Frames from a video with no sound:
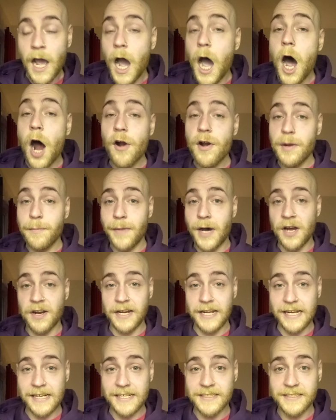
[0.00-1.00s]

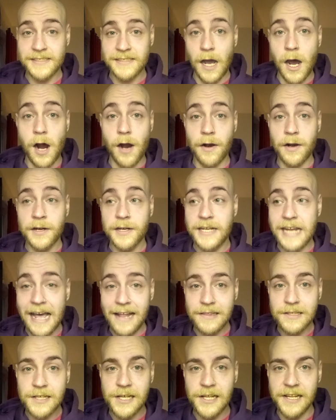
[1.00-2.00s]
Ahriman is our
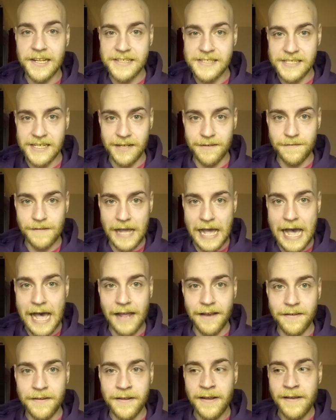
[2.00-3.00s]
calculative
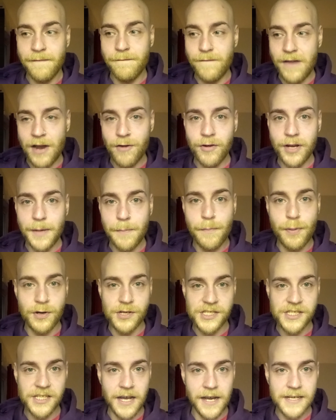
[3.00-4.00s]
and very
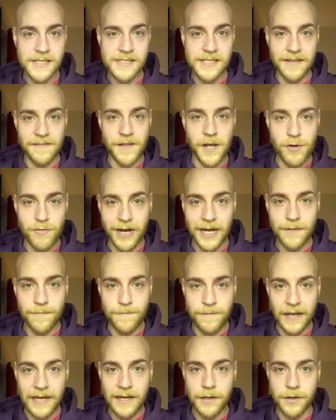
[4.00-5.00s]
precise and direct
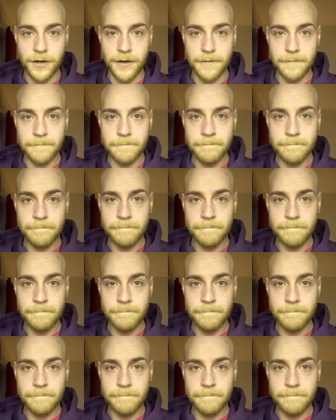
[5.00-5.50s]
thinker.